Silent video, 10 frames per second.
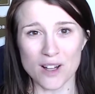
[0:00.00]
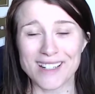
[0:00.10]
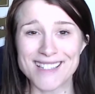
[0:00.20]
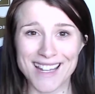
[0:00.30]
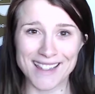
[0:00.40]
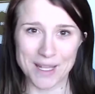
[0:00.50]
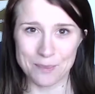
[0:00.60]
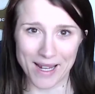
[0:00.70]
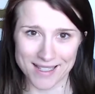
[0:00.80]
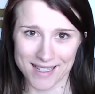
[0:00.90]
on a daily
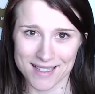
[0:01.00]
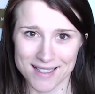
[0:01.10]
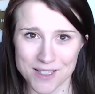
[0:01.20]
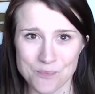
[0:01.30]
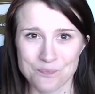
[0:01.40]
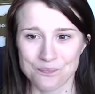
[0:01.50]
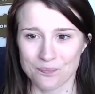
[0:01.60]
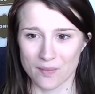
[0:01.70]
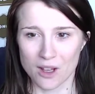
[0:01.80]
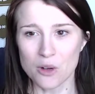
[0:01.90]
basis.
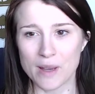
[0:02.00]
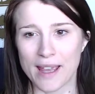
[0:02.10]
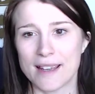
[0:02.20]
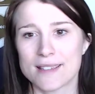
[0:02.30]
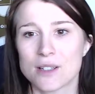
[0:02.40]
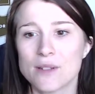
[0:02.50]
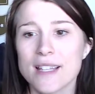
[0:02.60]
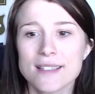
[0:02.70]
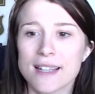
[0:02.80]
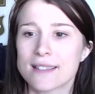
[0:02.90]
Okay, so
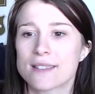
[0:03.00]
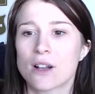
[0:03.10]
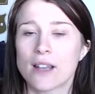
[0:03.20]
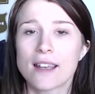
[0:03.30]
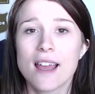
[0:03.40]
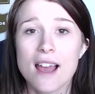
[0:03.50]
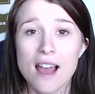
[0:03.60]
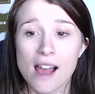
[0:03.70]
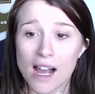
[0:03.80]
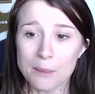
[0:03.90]
let's get started.
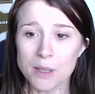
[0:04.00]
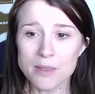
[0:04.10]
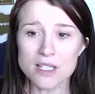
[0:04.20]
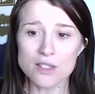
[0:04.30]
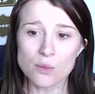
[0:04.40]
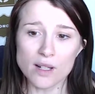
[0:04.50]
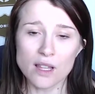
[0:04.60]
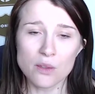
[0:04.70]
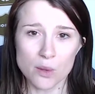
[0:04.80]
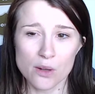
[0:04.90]
I'm going to be just
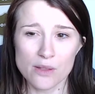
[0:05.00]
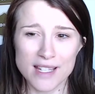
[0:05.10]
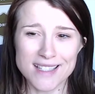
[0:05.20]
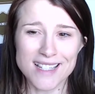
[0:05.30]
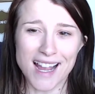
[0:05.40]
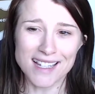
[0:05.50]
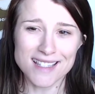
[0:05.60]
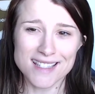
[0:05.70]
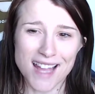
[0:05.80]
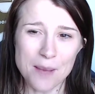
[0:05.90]
running through these 9
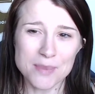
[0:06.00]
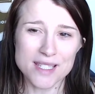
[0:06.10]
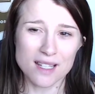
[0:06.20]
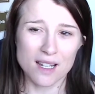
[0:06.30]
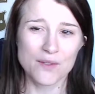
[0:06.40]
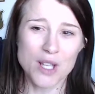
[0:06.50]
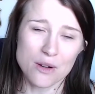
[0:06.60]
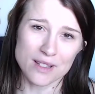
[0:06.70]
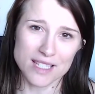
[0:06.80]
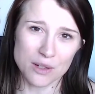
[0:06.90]
steps of
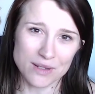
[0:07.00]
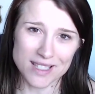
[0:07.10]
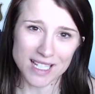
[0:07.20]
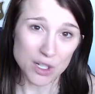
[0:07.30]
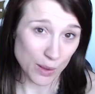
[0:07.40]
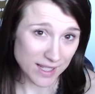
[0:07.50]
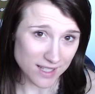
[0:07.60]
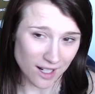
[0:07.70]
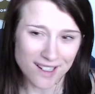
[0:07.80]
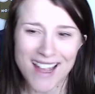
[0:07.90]
yoga sequencing quick
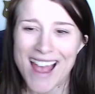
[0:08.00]
start,